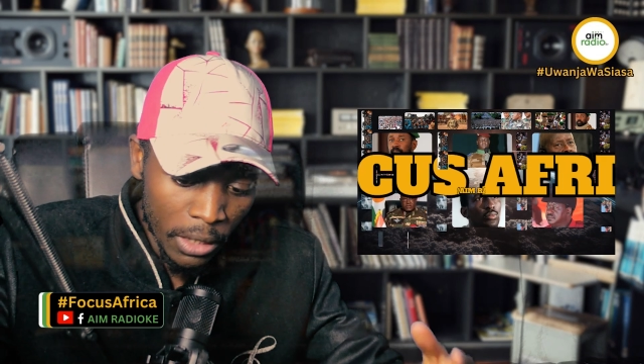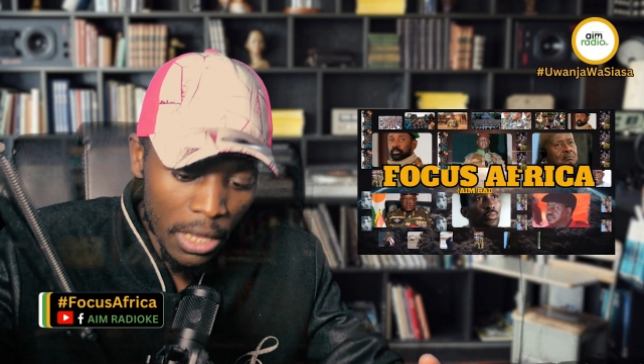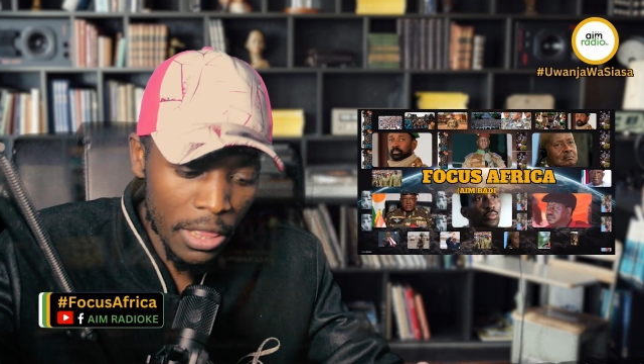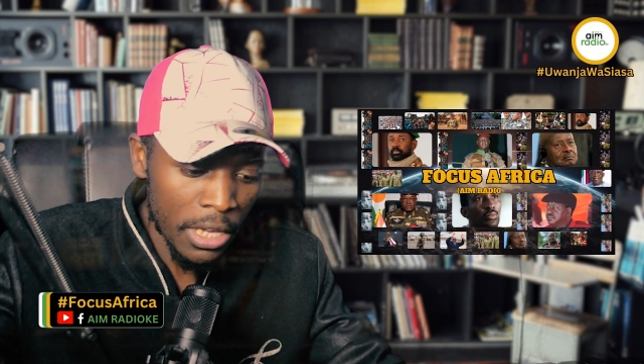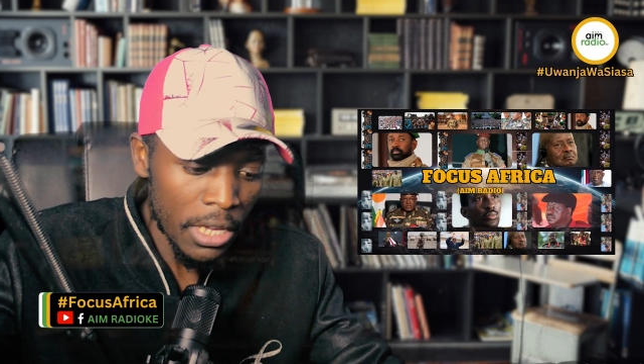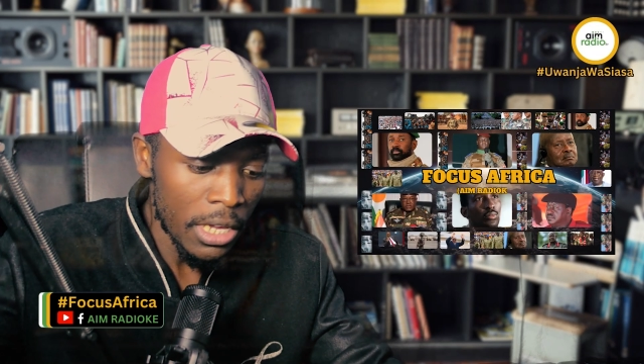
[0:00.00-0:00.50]

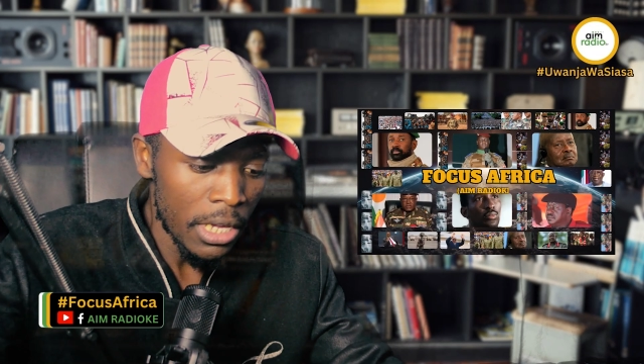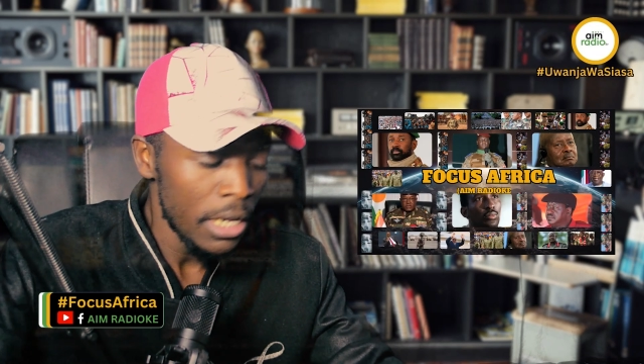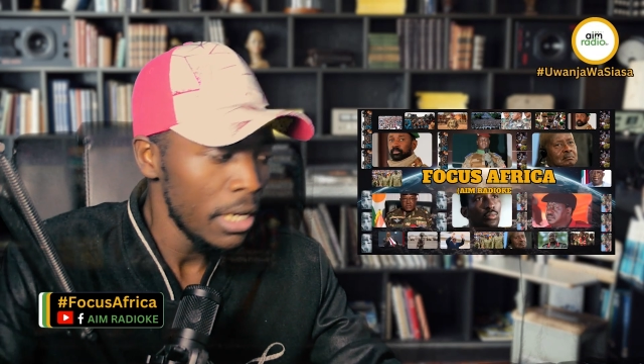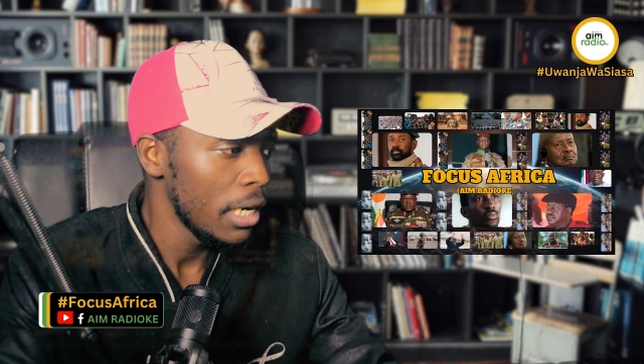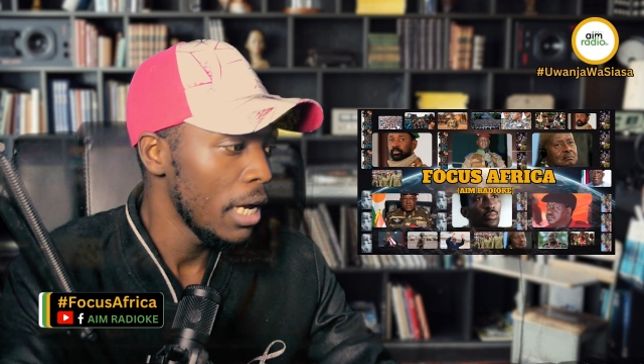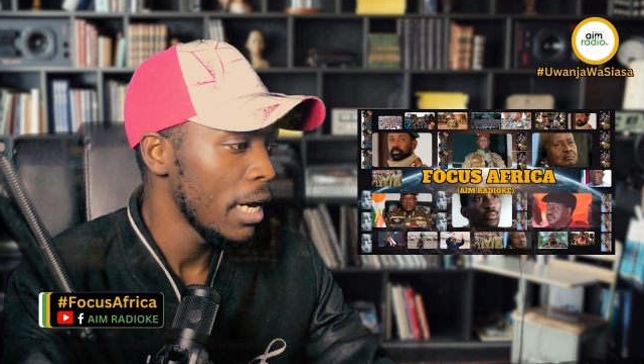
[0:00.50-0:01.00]

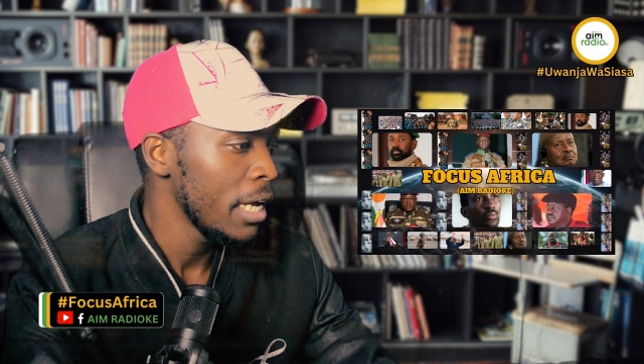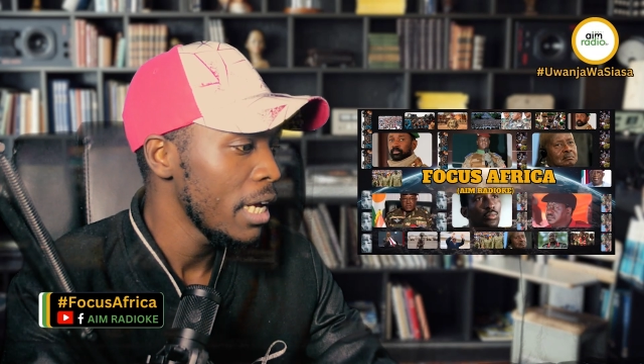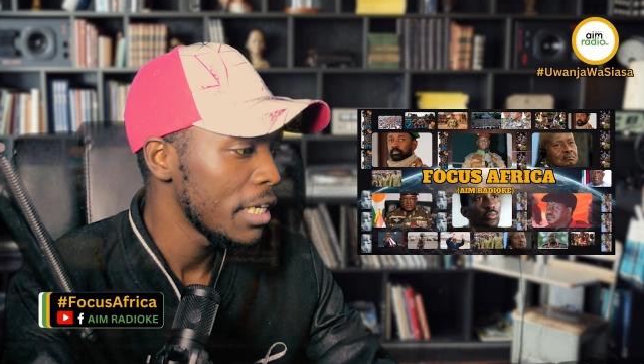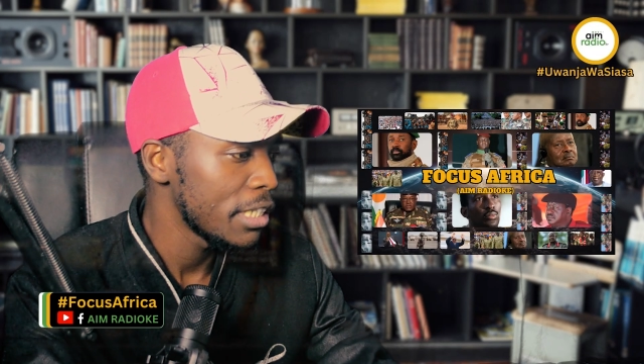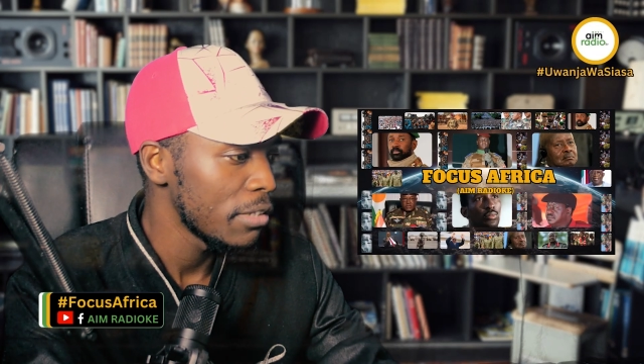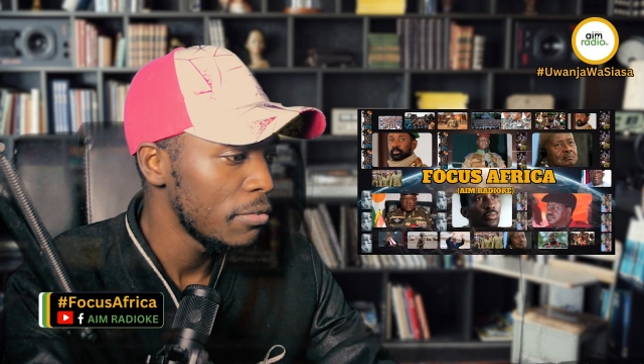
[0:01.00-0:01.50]
the
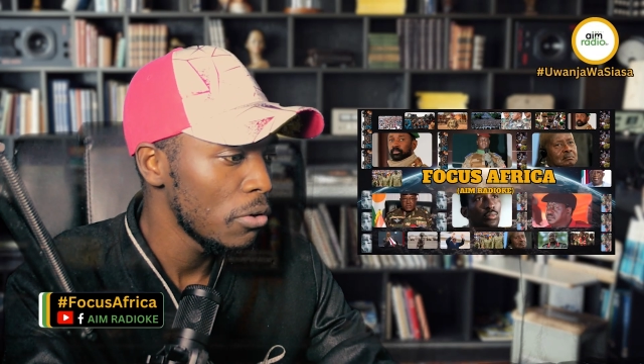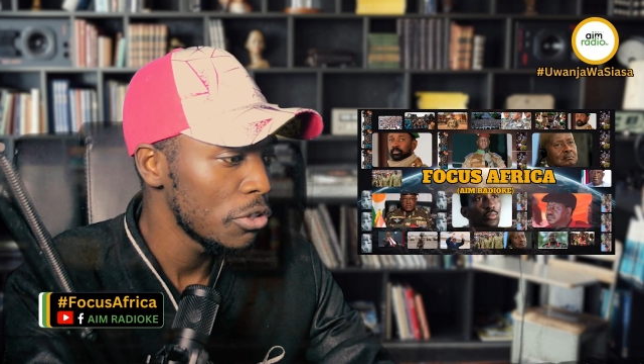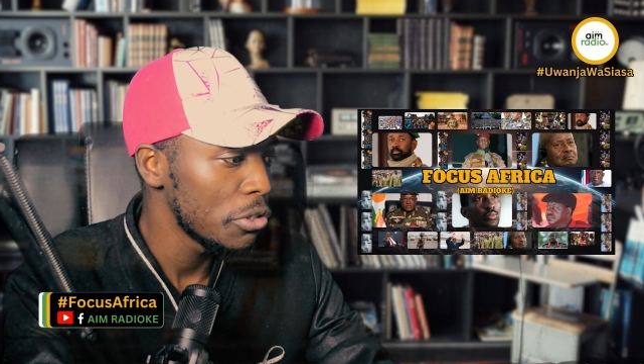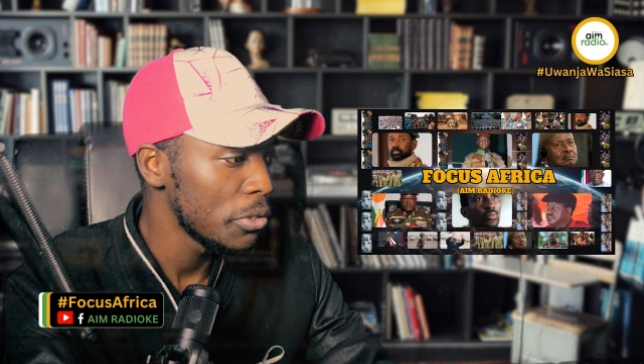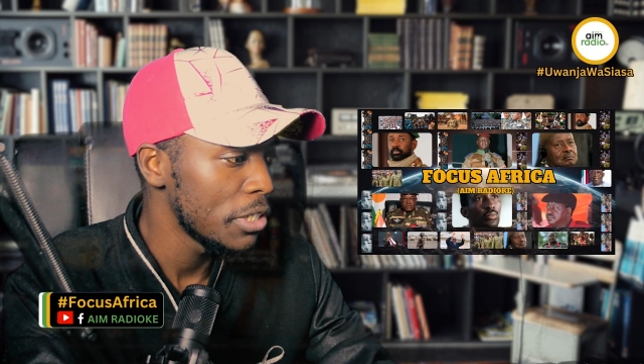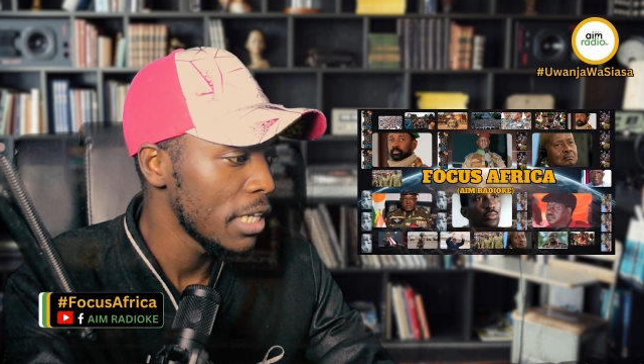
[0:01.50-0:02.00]
Ghanaians have
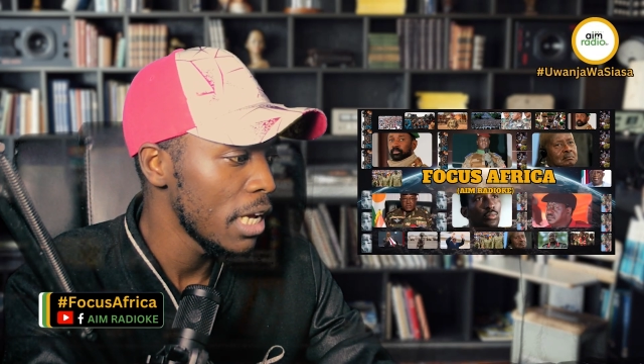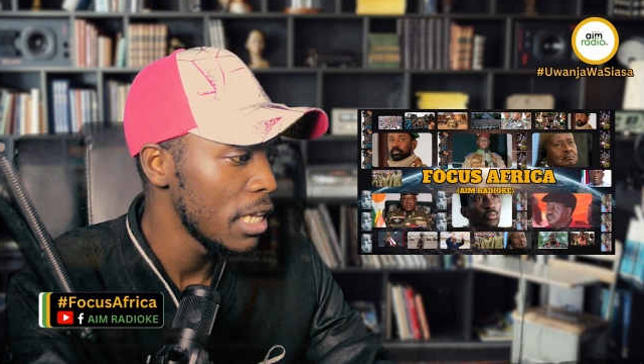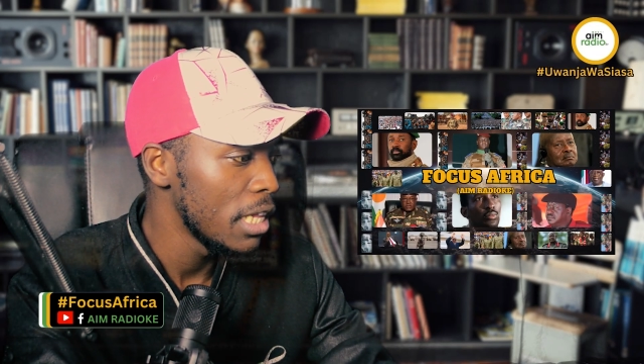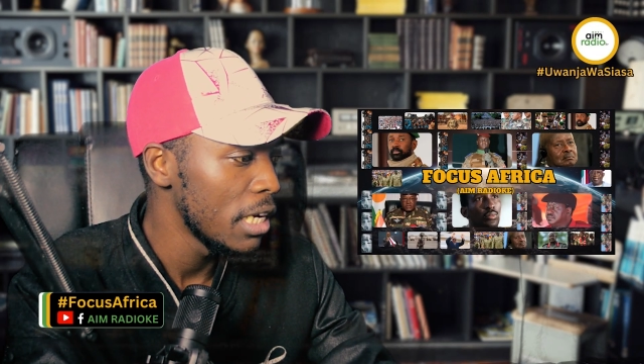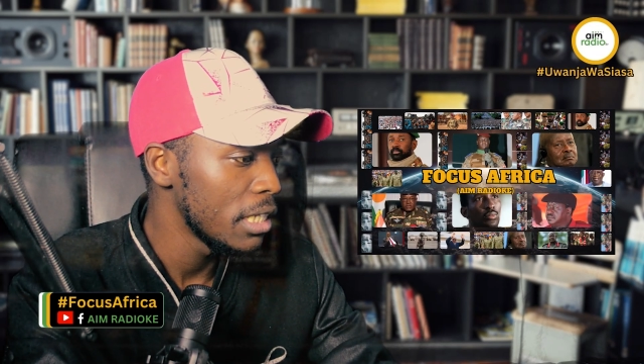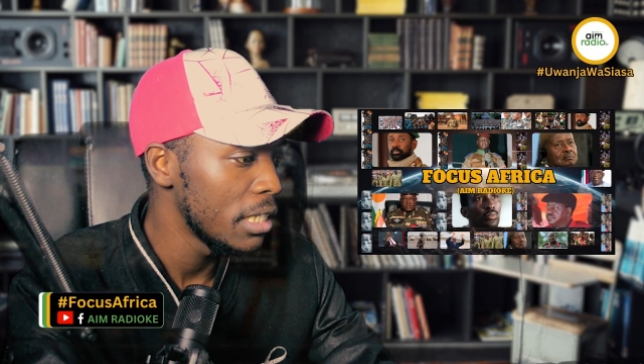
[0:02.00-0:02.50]
also
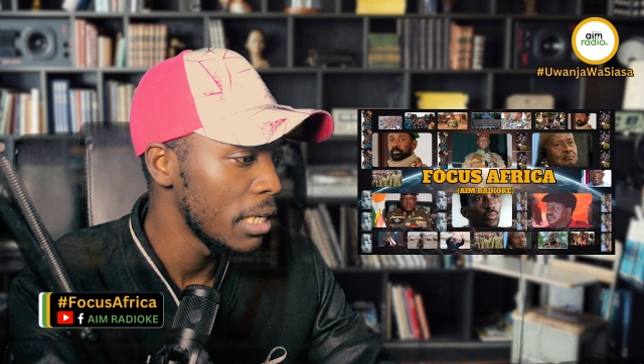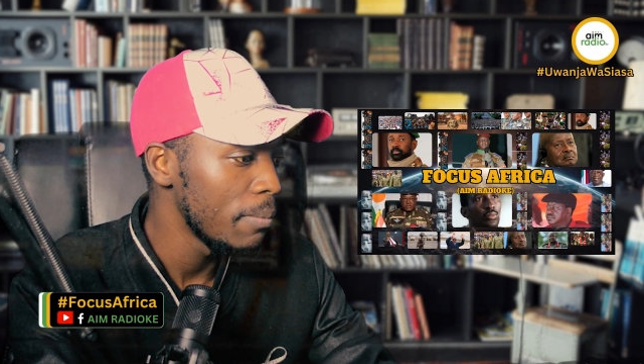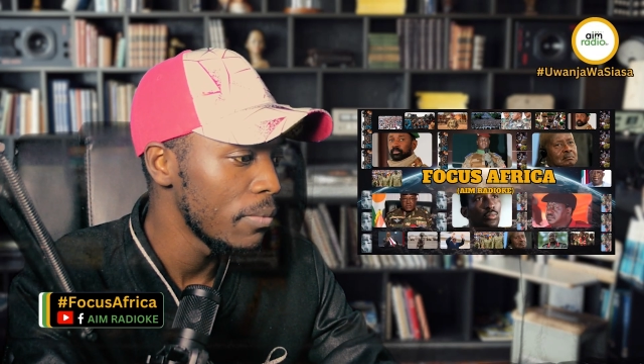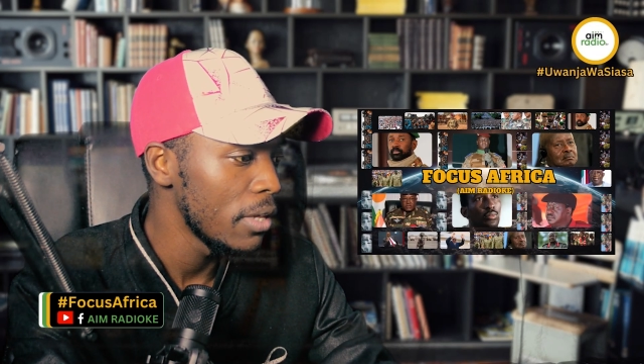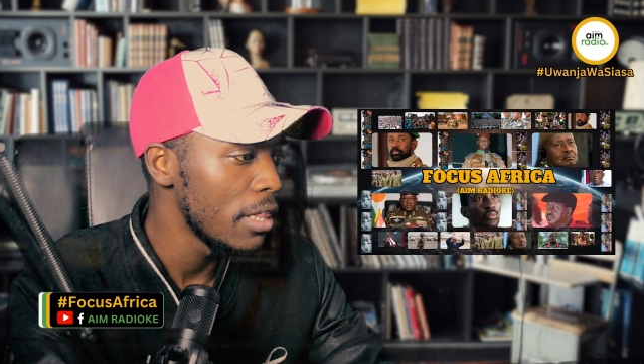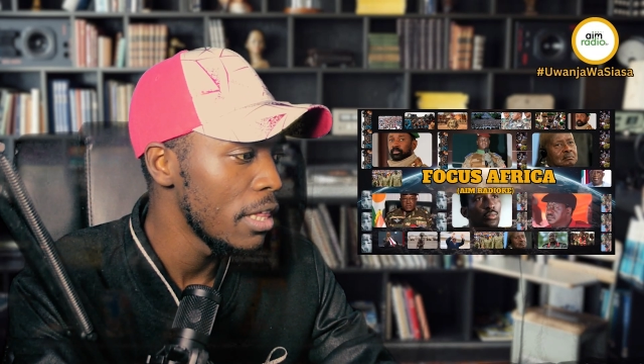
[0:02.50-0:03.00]
said that
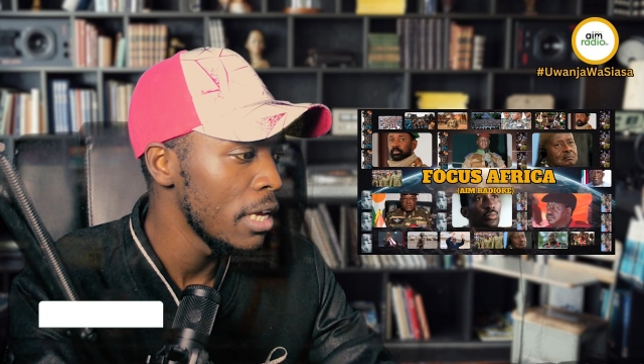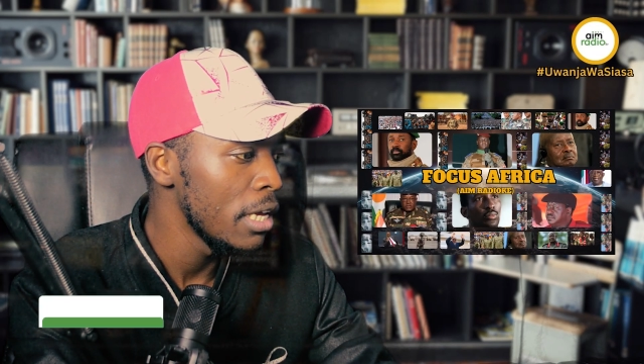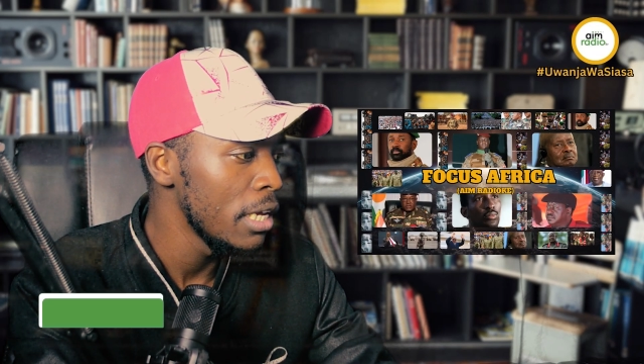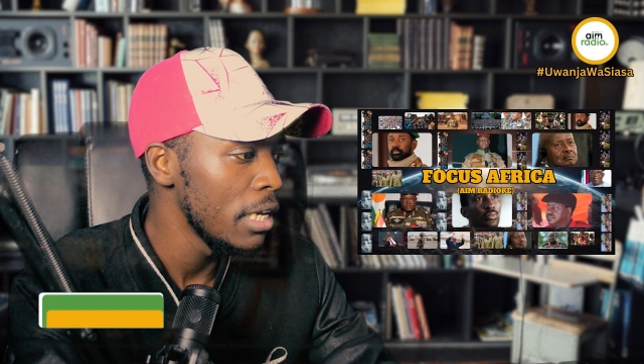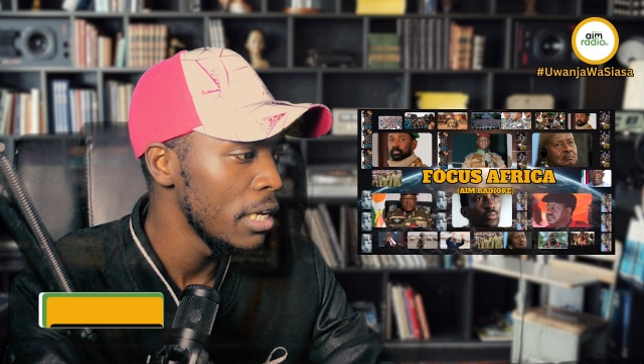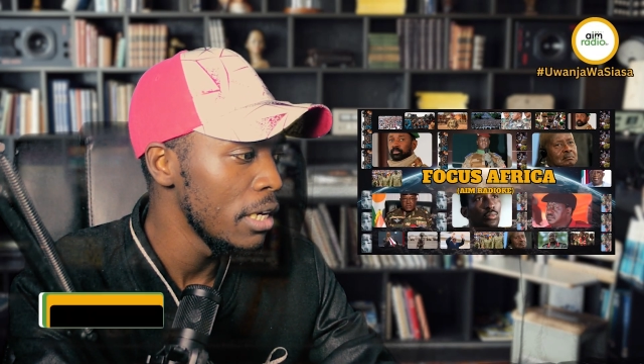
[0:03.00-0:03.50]

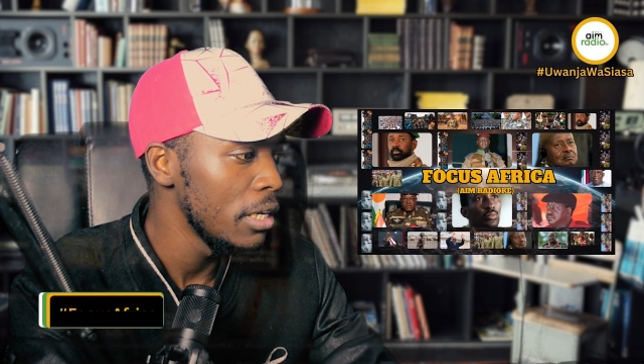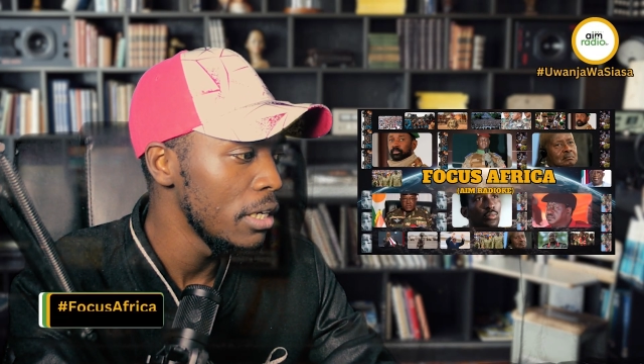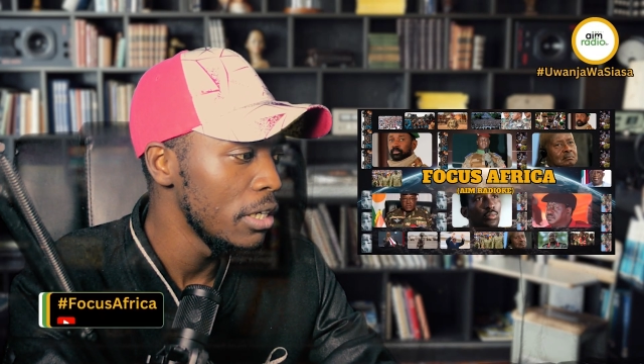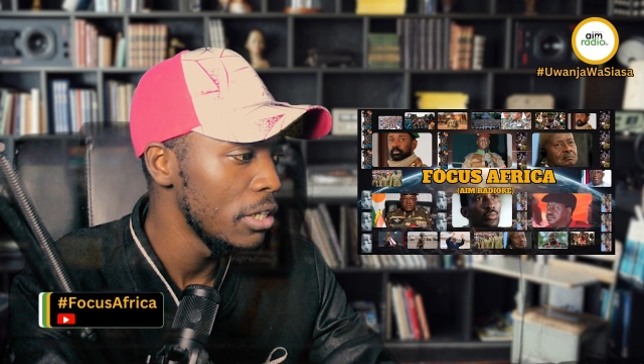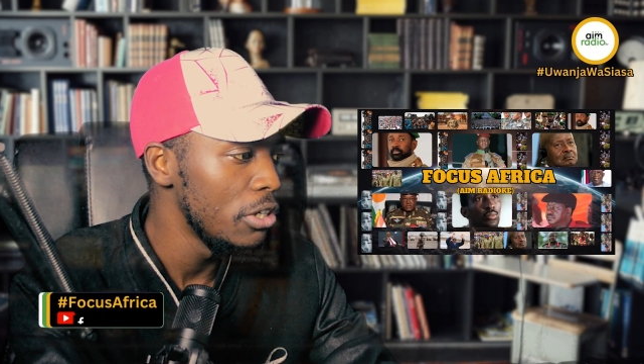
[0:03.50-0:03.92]
they